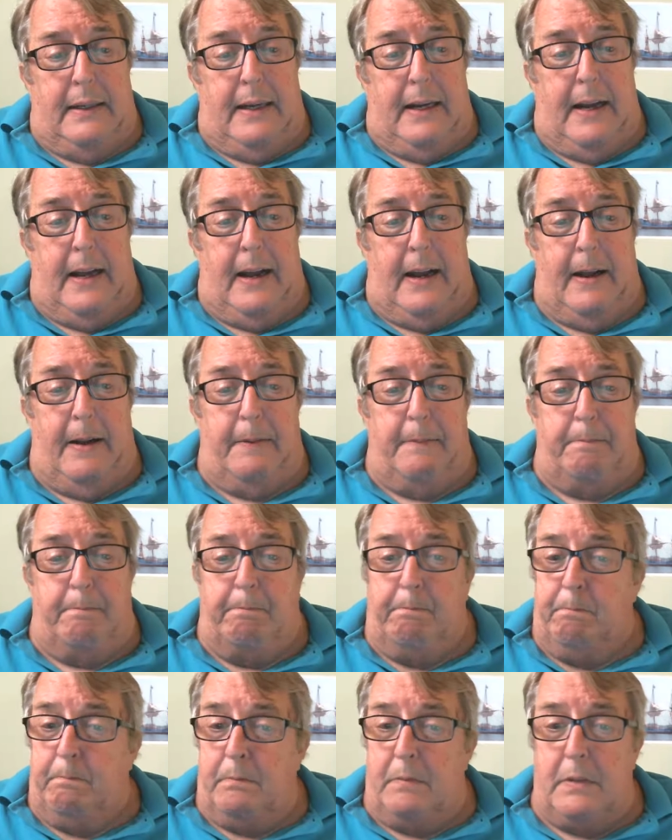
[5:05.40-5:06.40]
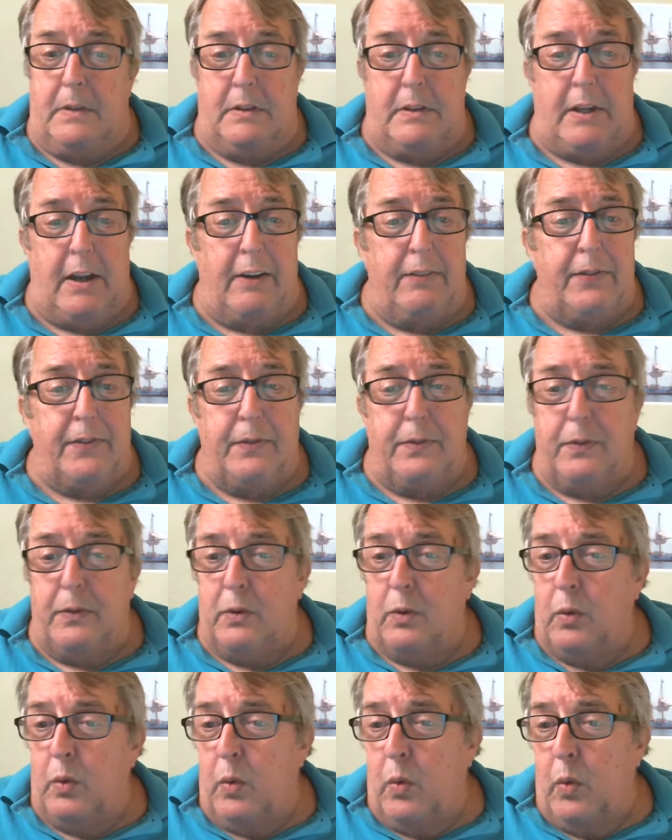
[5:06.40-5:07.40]
Tough
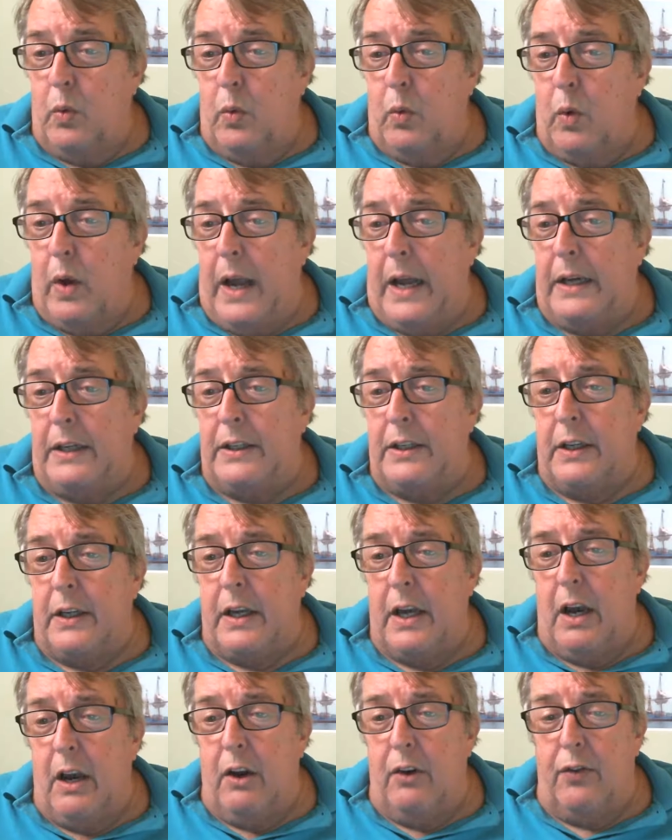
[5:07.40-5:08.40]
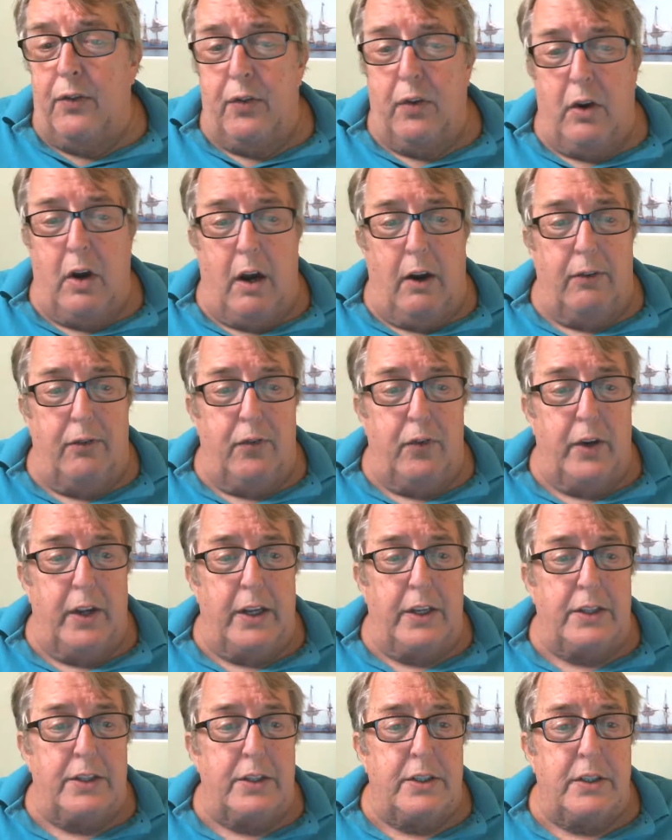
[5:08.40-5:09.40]
way to go for our
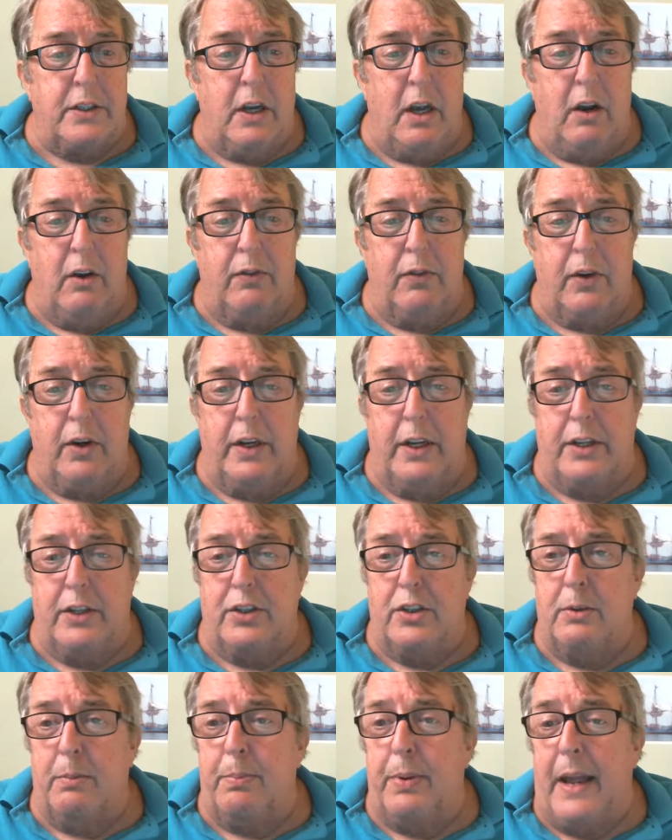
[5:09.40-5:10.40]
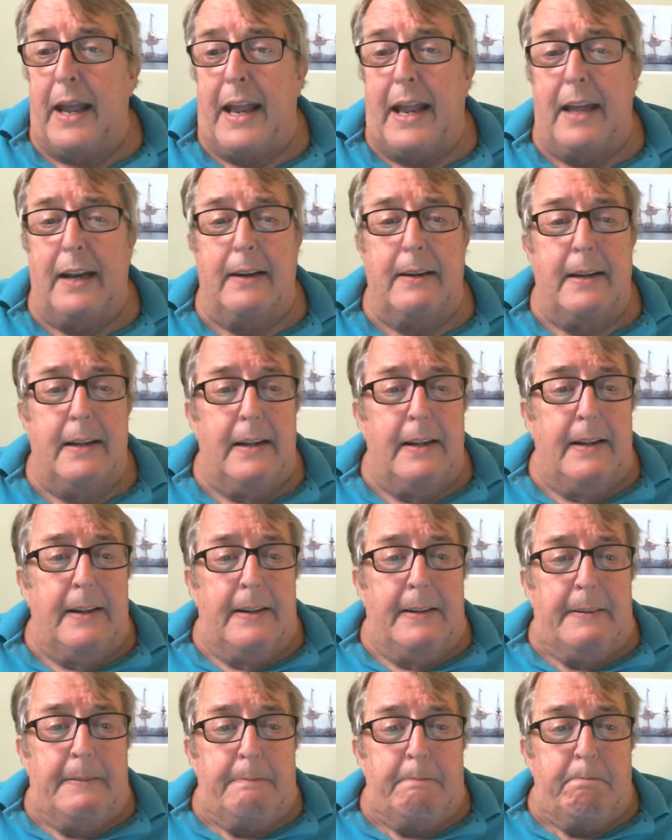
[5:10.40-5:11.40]
friends over in Japan.
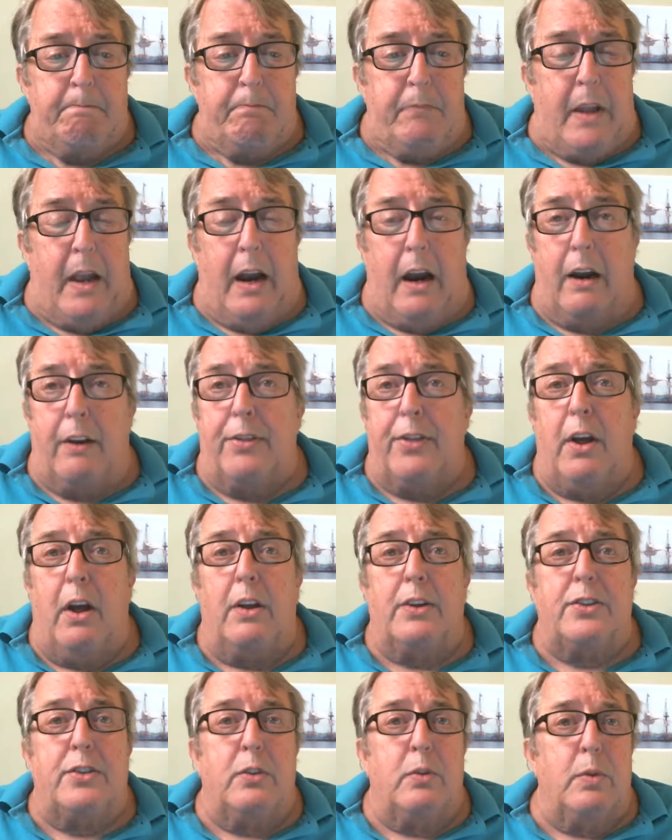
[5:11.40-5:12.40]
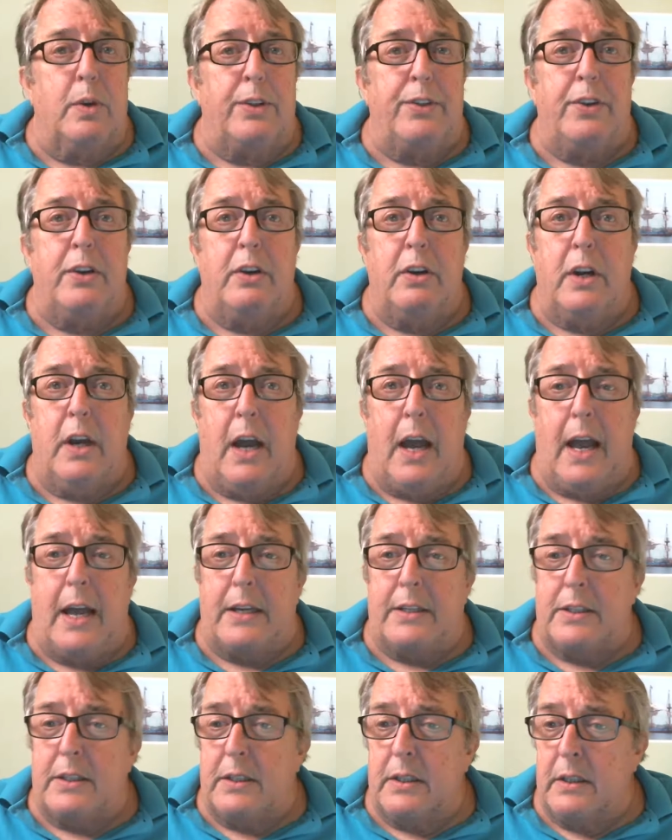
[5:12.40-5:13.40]
Our thoughts are with you
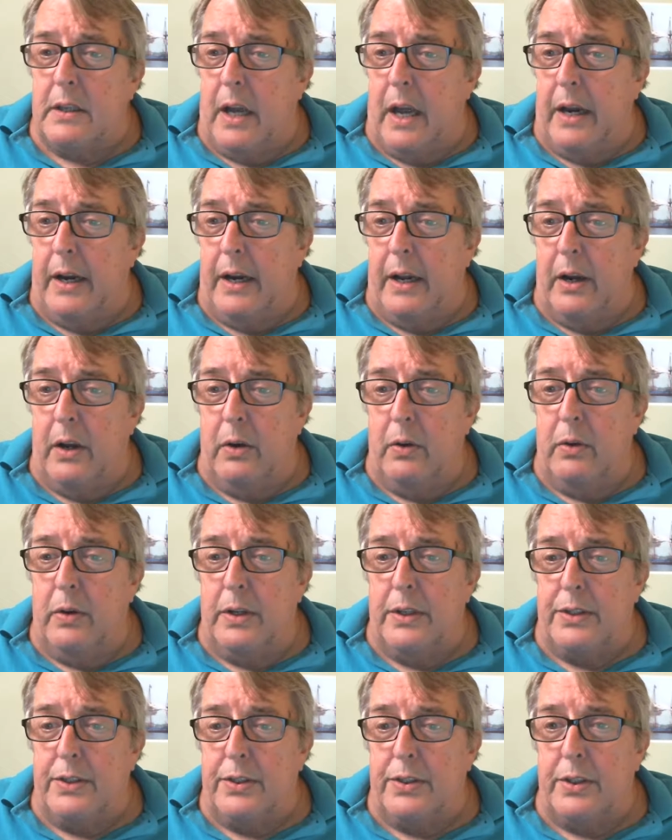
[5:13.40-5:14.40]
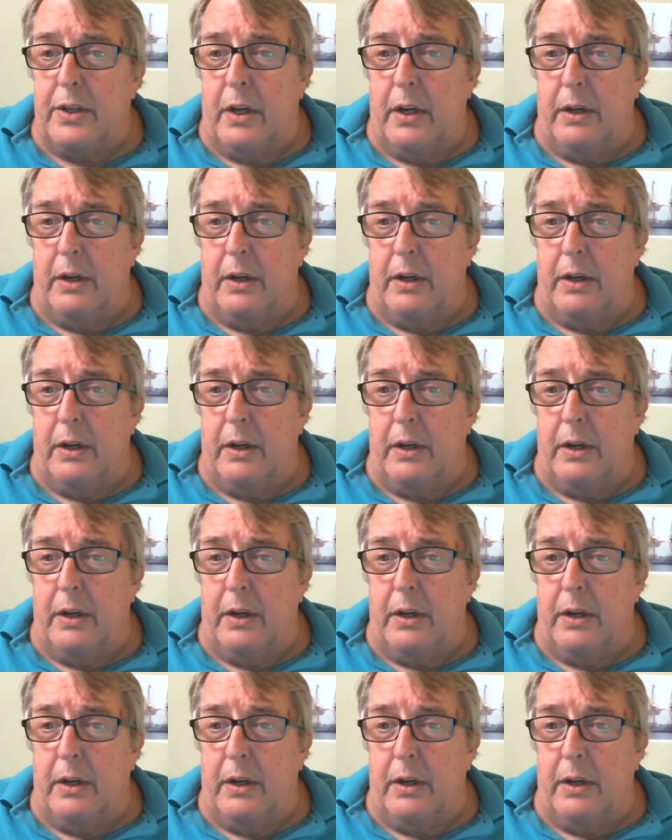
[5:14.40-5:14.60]
guys. I know it's